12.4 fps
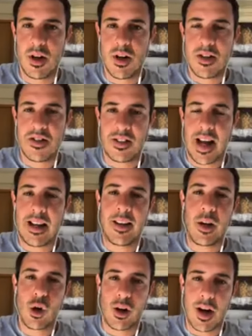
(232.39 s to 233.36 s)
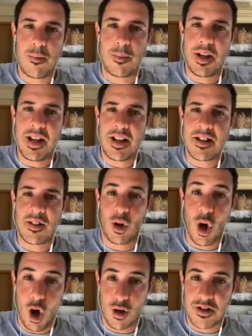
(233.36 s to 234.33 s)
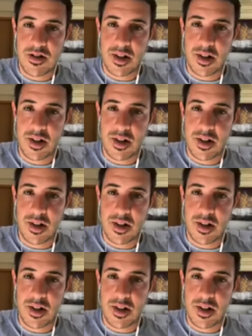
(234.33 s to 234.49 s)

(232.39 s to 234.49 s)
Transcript: scaling your company is a cost.